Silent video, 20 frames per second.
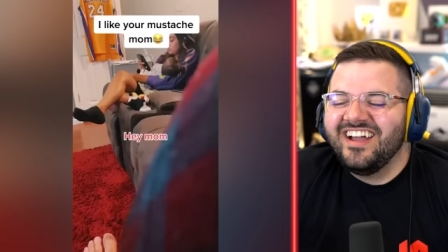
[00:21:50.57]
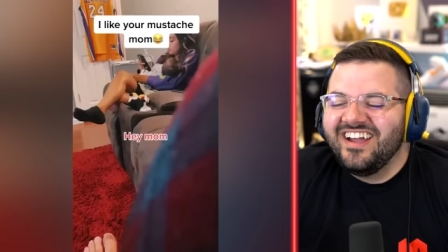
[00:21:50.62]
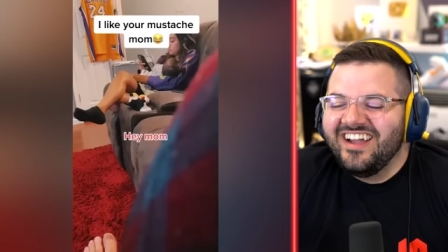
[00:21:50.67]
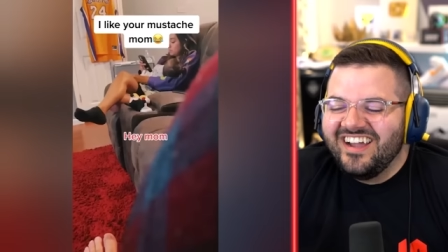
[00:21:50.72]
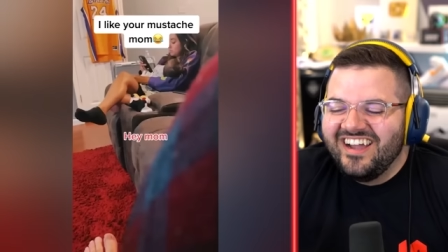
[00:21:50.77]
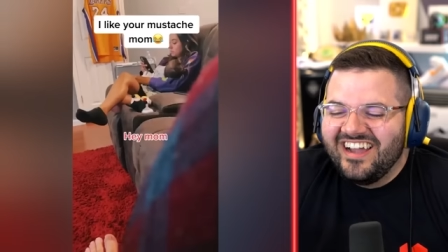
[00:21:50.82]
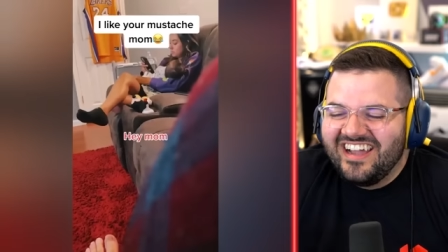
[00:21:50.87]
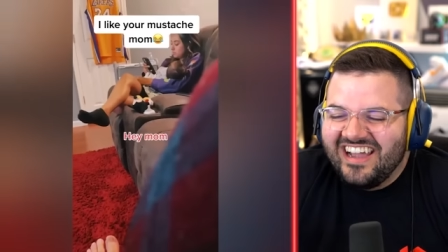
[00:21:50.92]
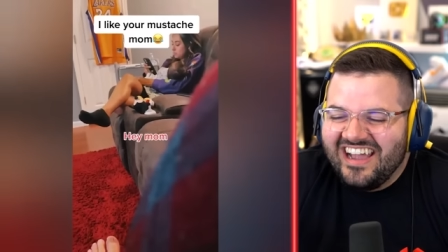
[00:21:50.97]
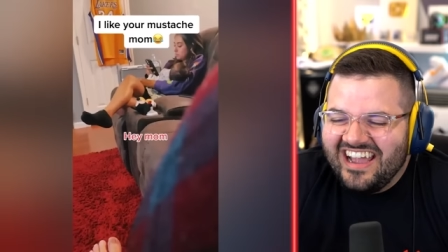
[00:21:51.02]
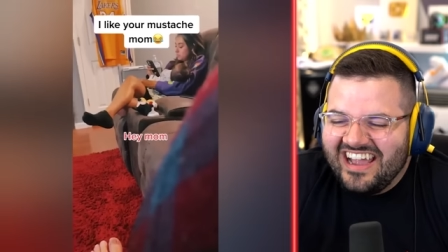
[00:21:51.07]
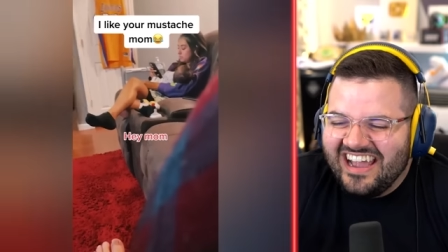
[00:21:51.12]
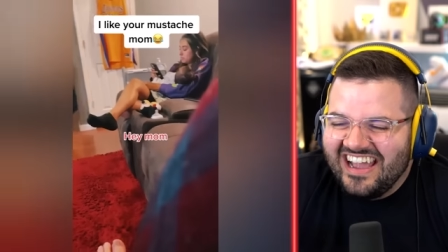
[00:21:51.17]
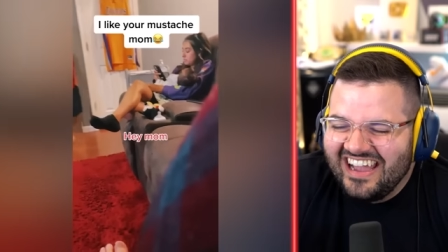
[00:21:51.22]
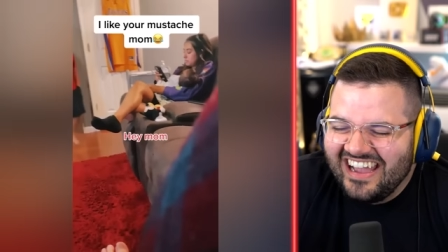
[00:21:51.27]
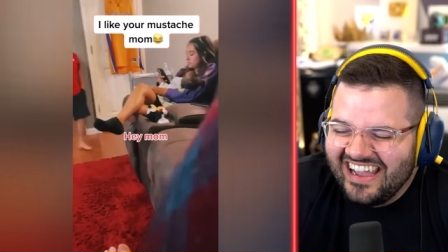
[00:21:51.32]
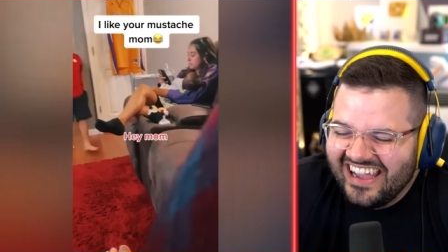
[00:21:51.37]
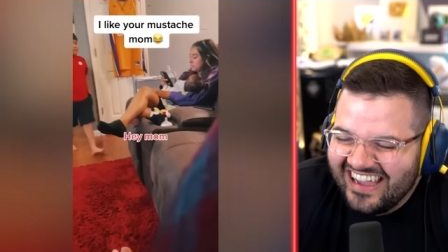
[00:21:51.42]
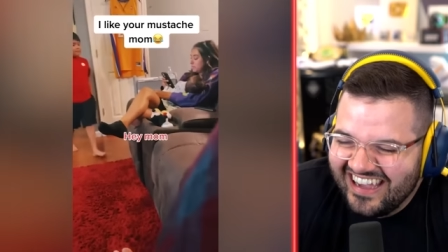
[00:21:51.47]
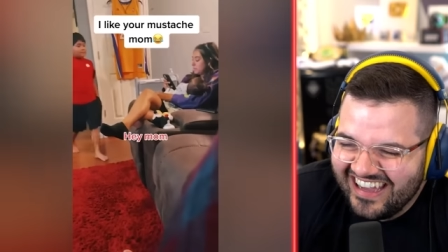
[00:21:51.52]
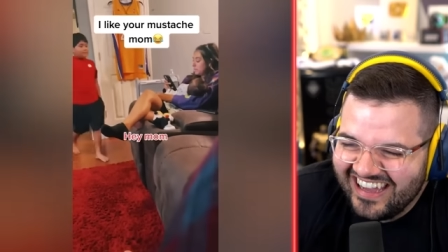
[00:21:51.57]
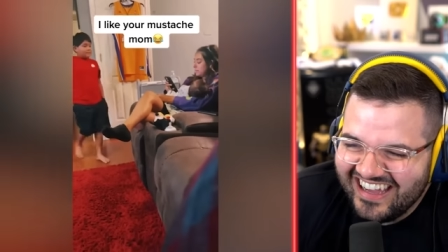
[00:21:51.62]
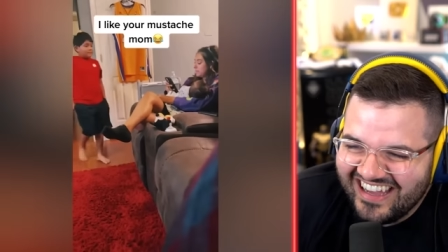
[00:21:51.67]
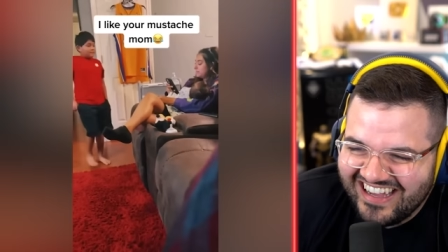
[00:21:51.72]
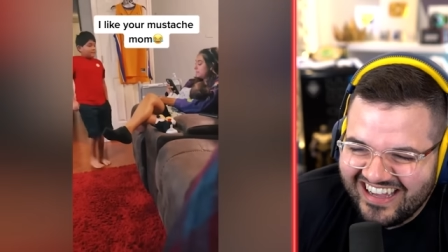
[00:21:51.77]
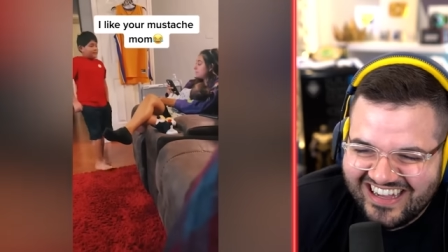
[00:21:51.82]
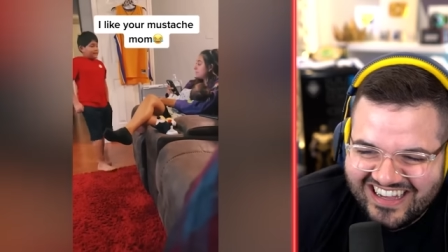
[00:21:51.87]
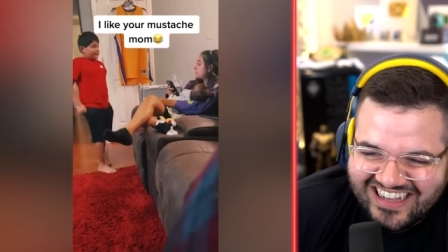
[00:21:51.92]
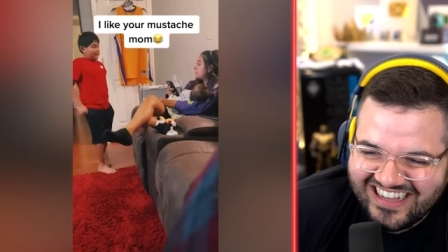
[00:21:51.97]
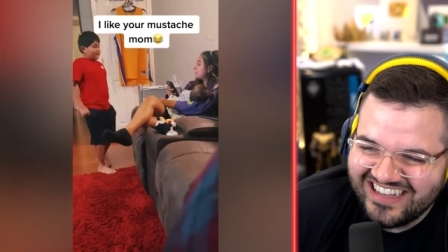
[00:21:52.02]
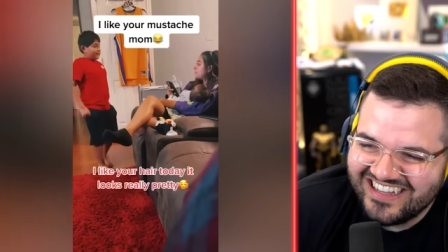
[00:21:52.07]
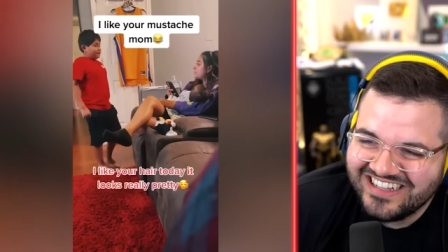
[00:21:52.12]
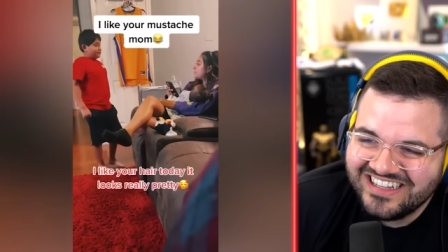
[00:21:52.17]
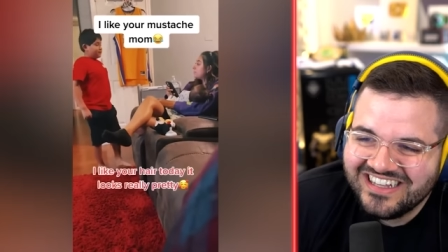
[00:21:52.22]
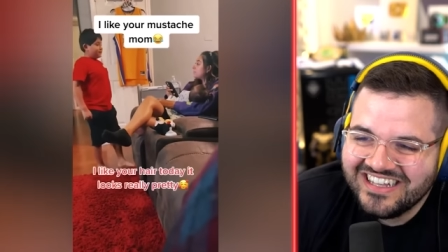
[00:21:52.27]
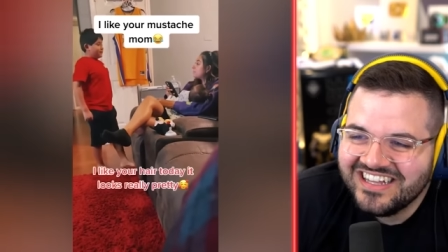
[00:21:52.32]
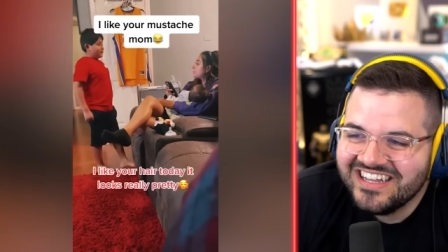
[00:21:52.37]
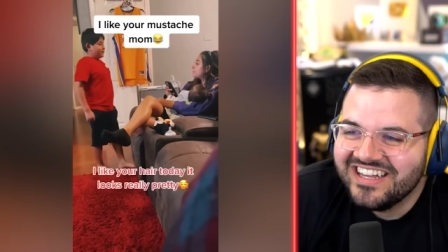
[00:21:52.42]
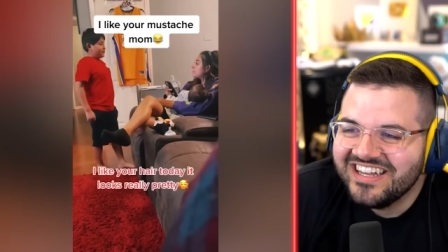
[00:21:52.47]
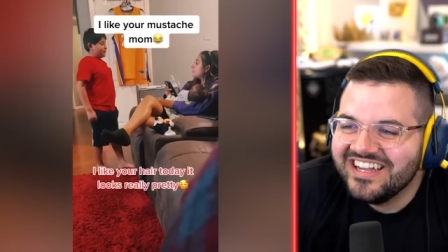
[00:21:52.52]
Hey mom. Yeah. I like your
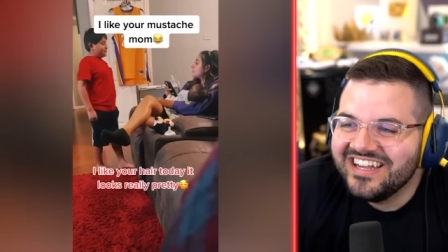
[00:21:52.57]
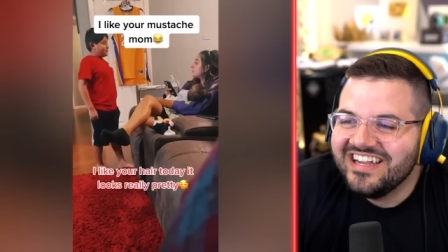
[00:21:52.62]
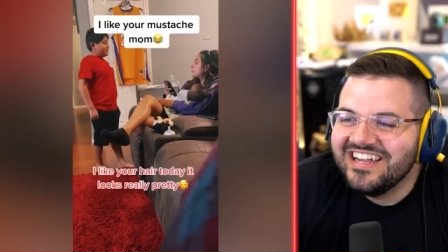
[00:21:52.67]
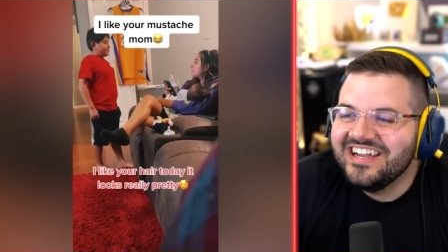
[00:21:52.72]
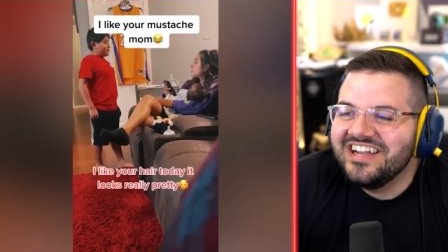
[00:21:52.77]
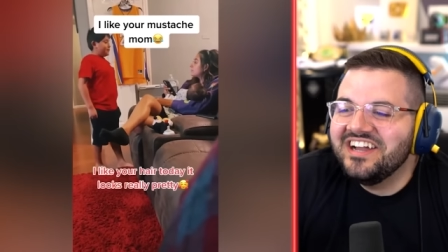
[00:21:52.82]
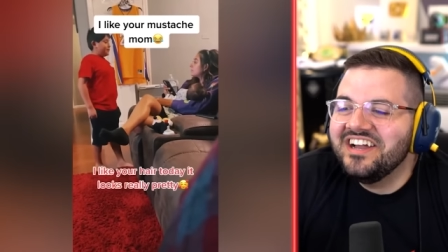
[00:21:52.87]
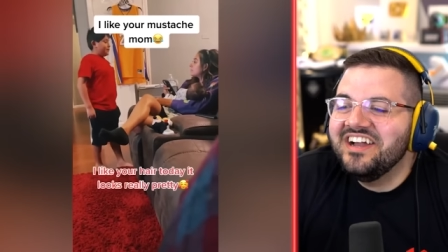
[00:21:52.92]
hair today.